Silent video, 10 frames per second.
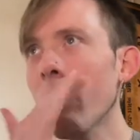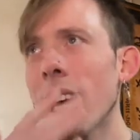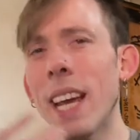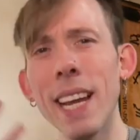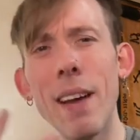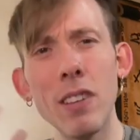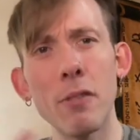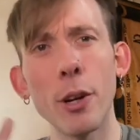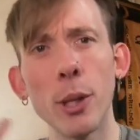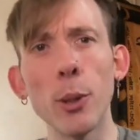And it can have this
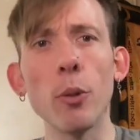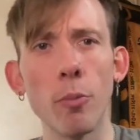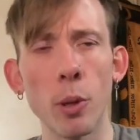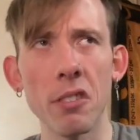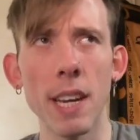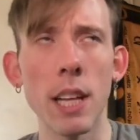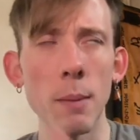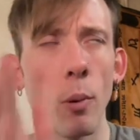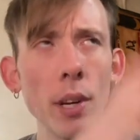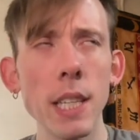very aloof personality,
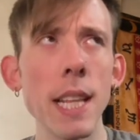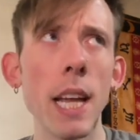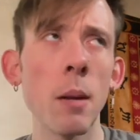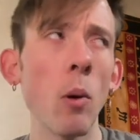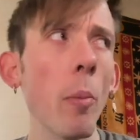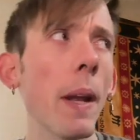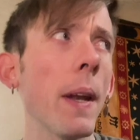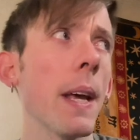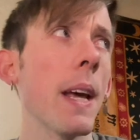but we'll get to that in a moment.